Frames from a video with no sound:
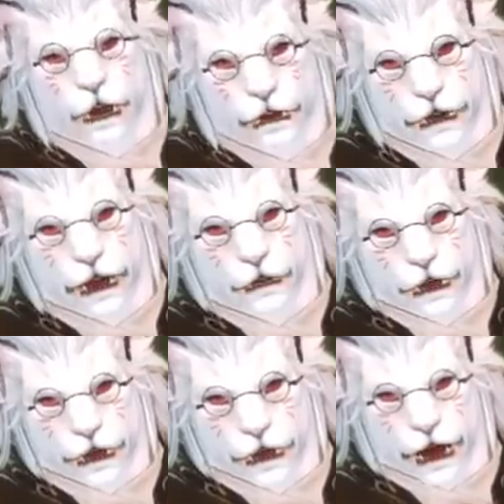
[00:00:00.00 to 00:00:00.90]
what you can
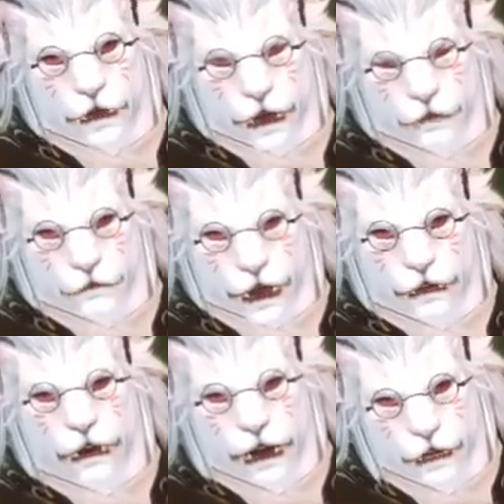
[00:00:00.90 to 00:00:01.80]
do is you can
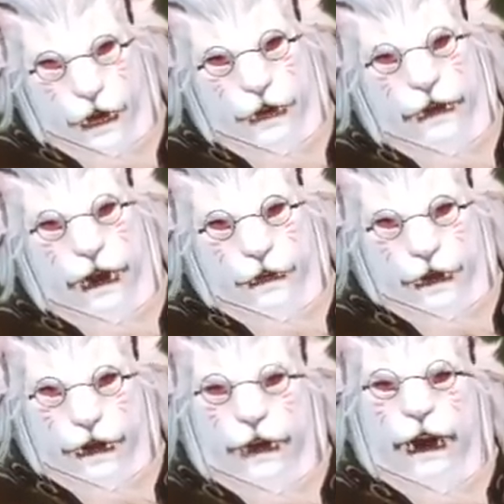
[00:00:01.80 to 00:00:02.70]
make a bunch of the
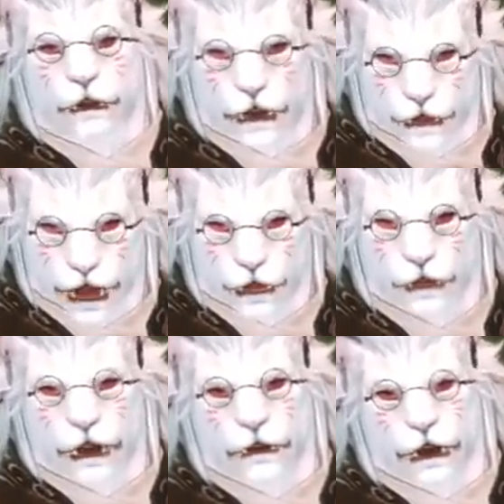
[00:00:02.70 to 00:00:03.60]
collectibles that you turn in.